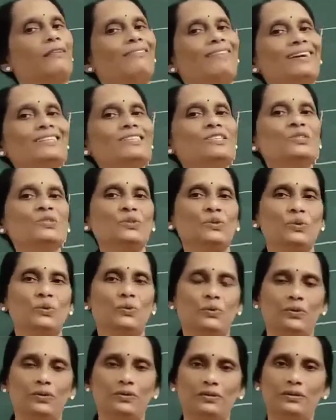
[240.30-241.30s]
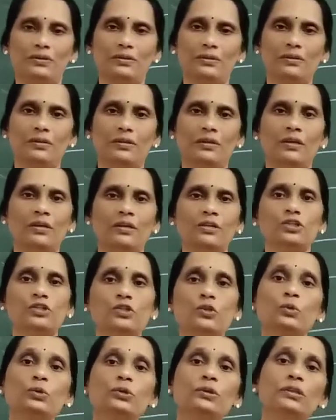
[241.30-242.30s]
and so on. So
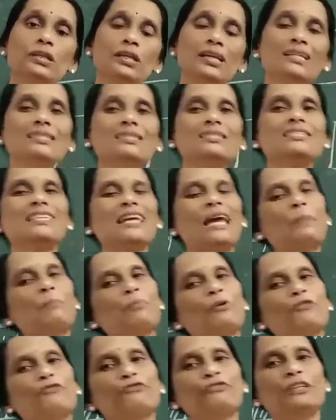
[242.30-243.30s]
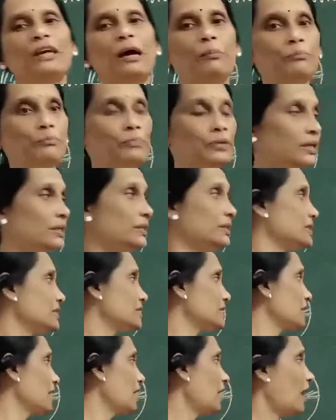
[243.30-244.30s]
these type of numbers
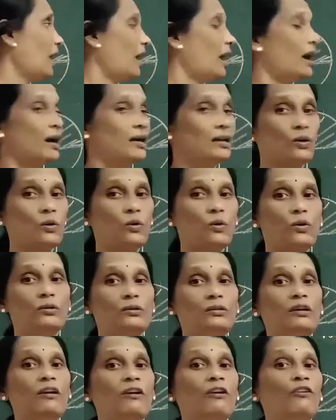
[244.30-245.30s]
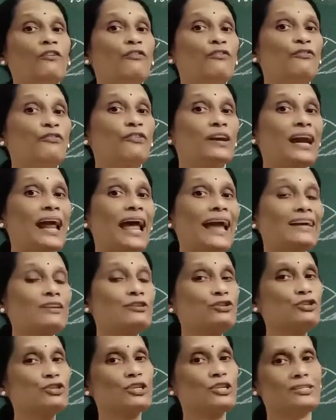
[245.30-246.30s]
are called
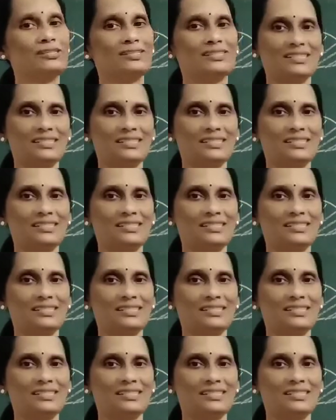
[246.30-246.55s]
fractions.